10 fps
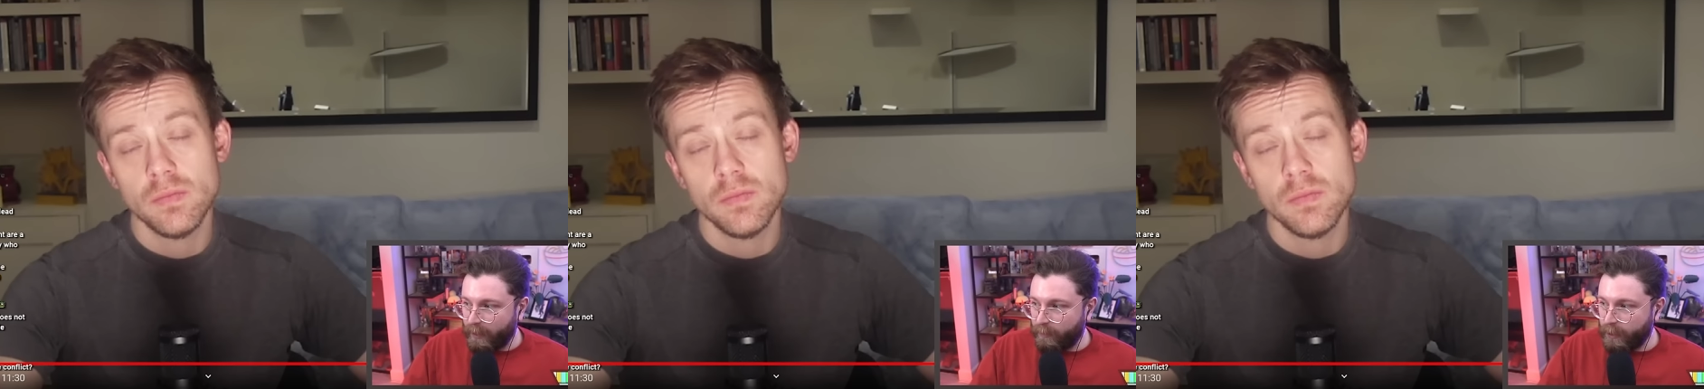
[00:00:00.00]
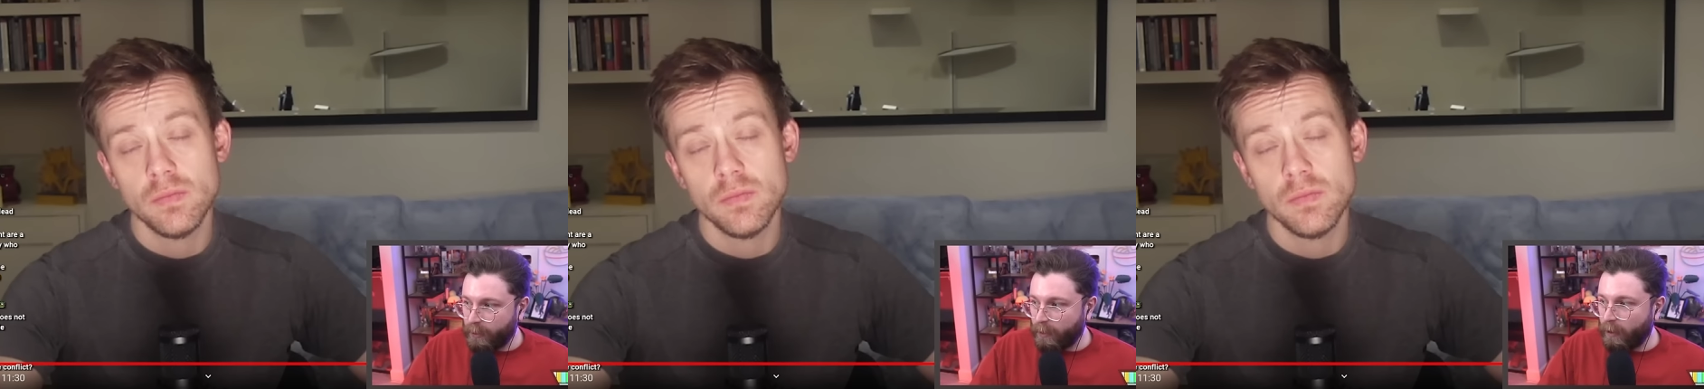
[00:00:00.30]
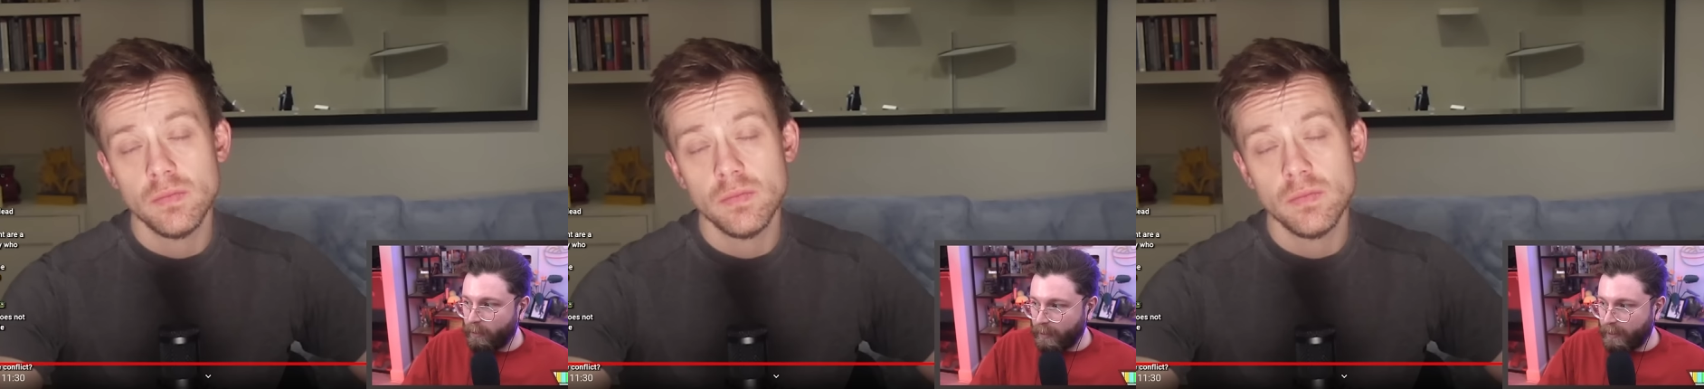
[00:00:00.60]
Speaker 1: at which they're
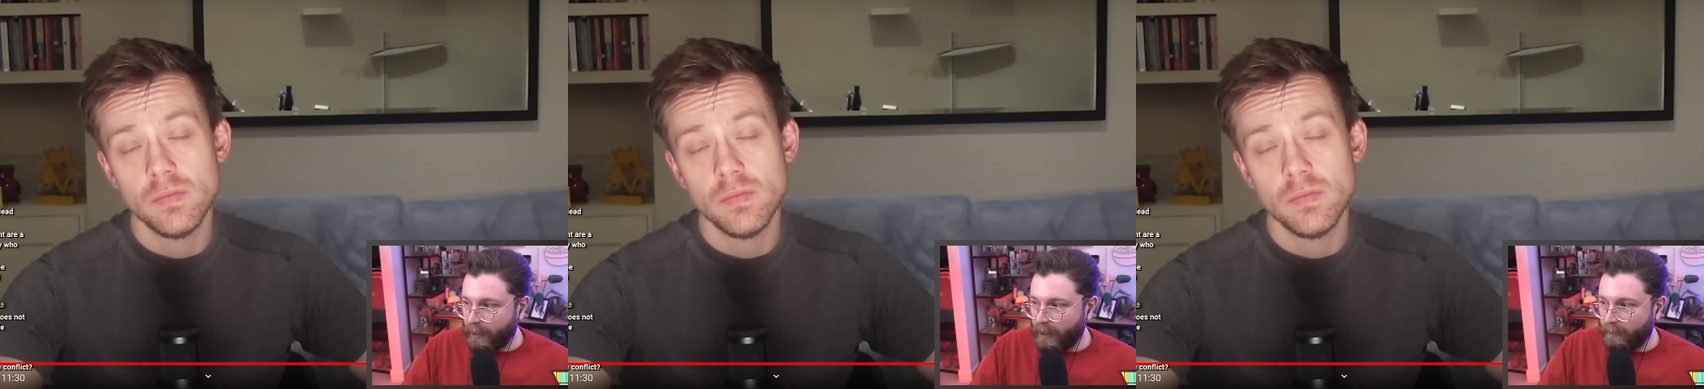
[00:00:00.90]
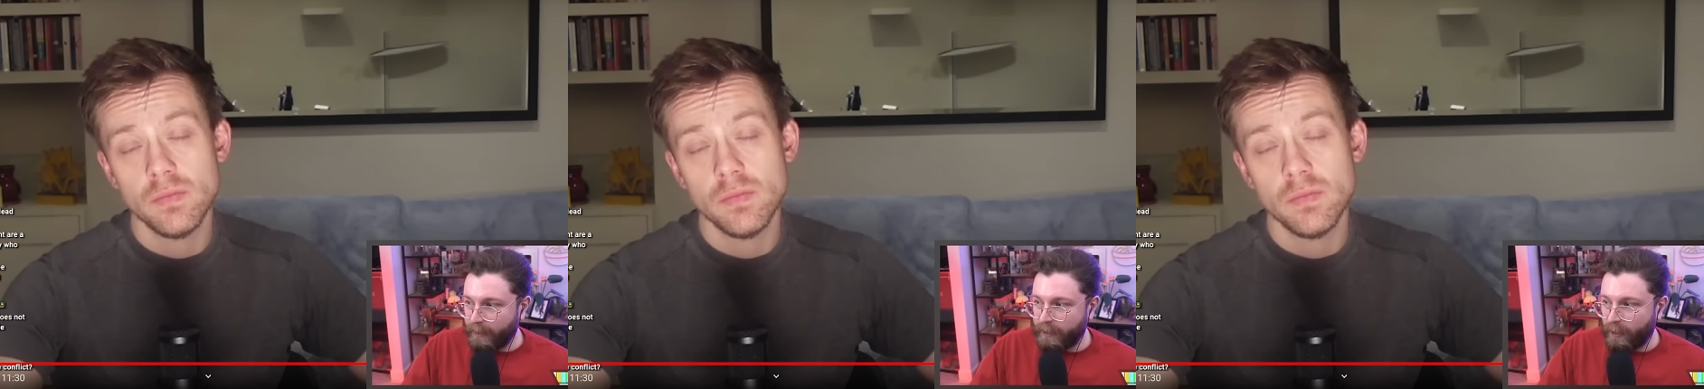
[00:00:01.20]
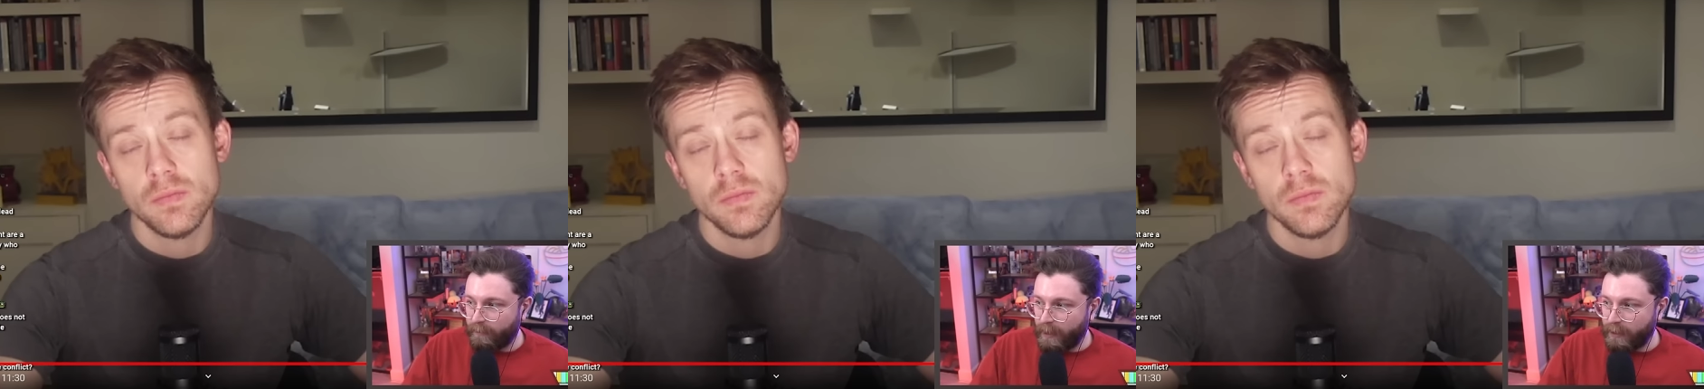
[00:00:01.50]
currently dying, but
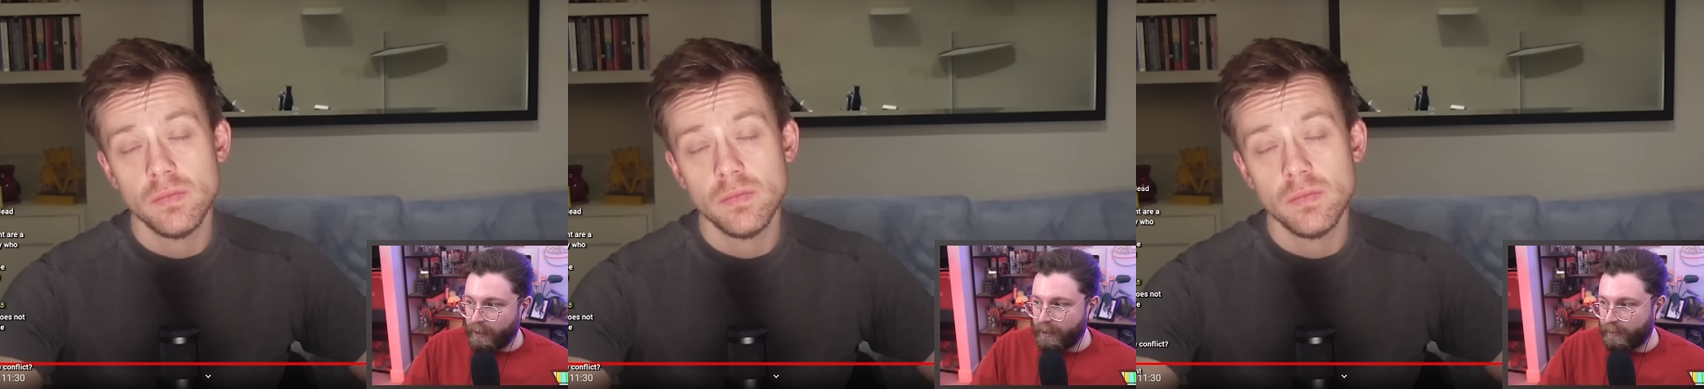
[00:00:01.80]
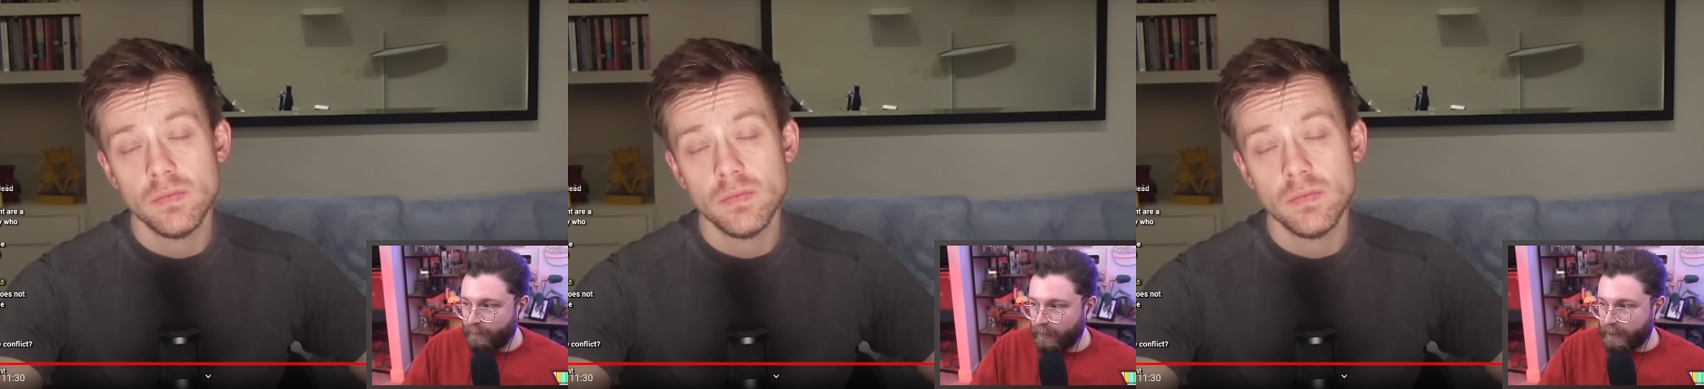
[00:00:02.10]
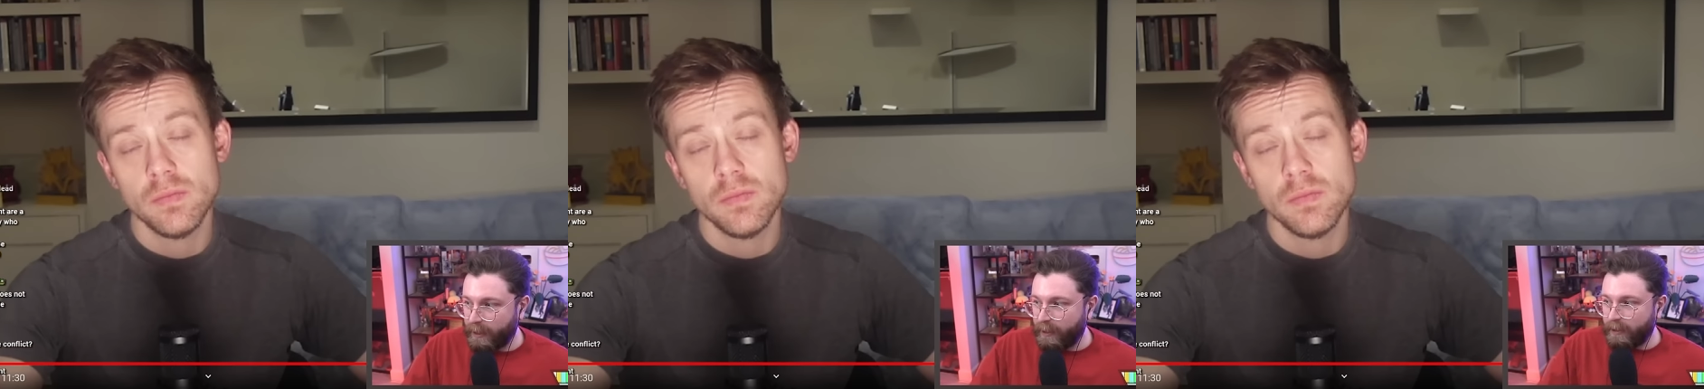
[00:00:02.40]
starvation hasn't fully set
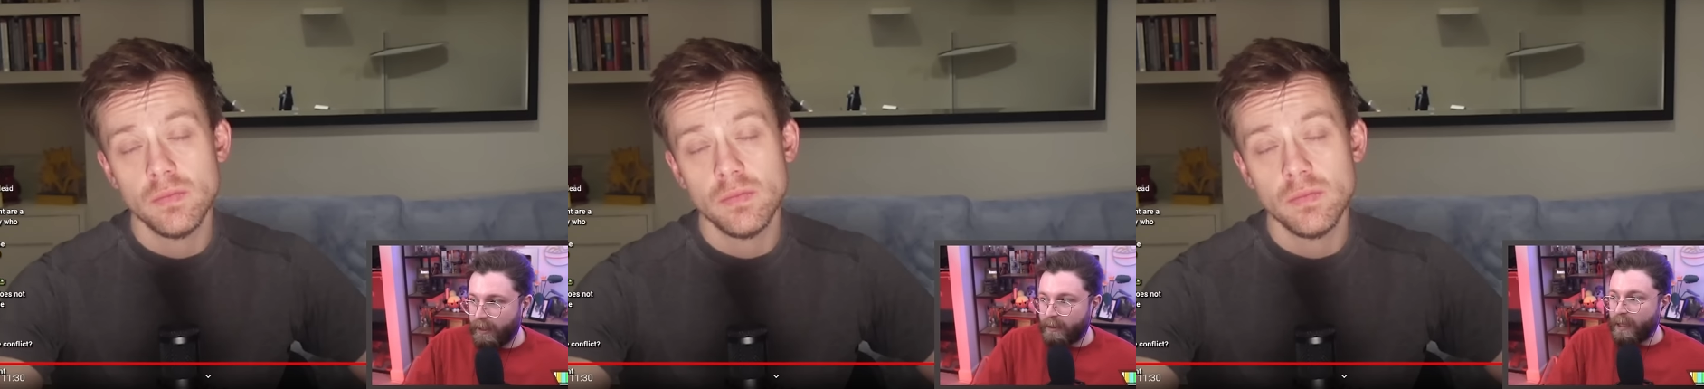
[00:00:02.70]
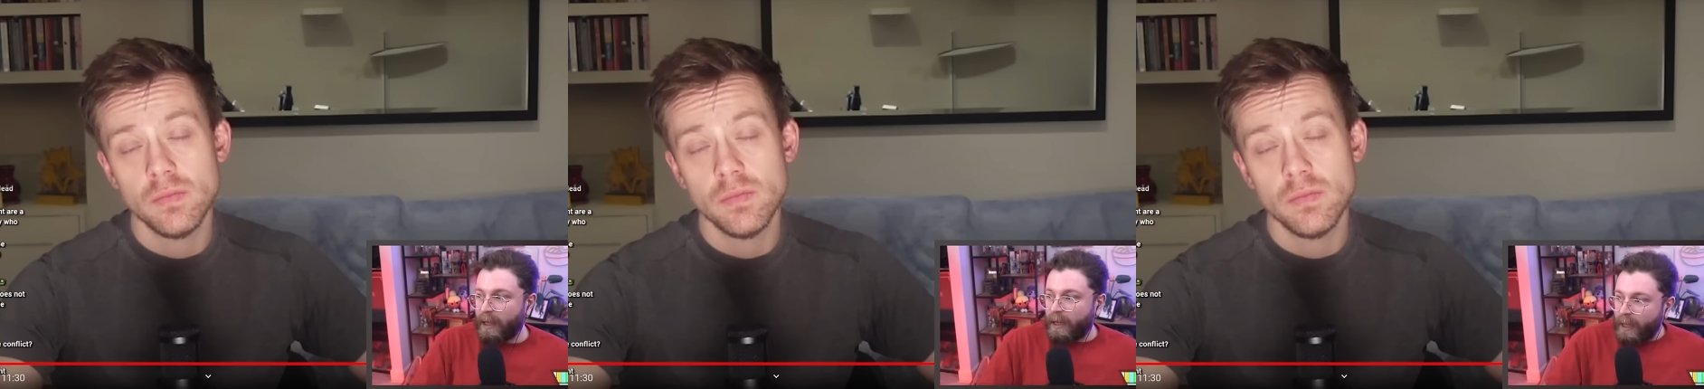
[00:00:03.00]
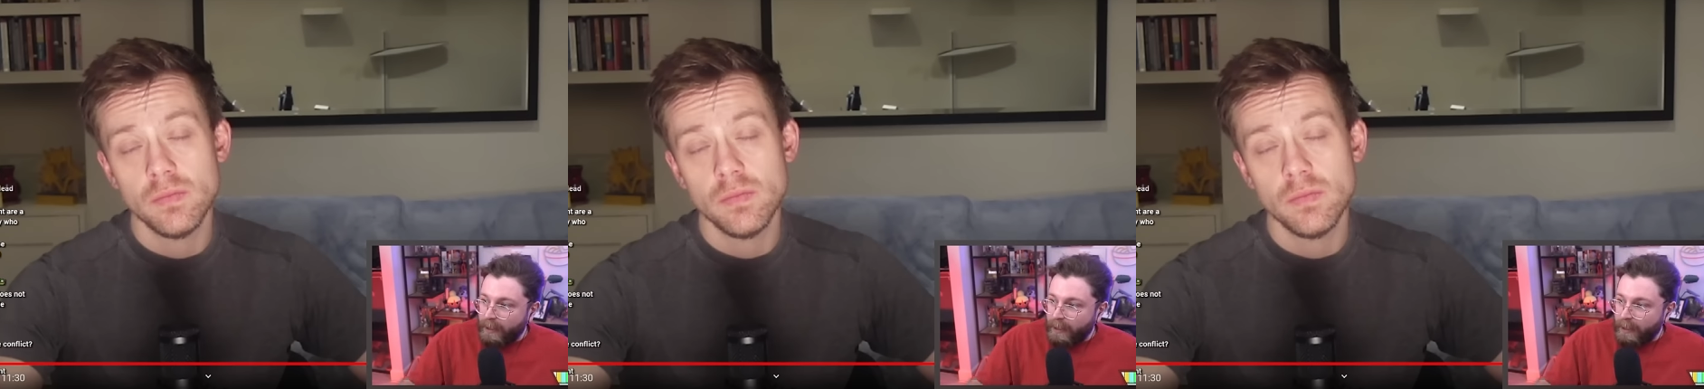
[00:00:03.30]
in yet. It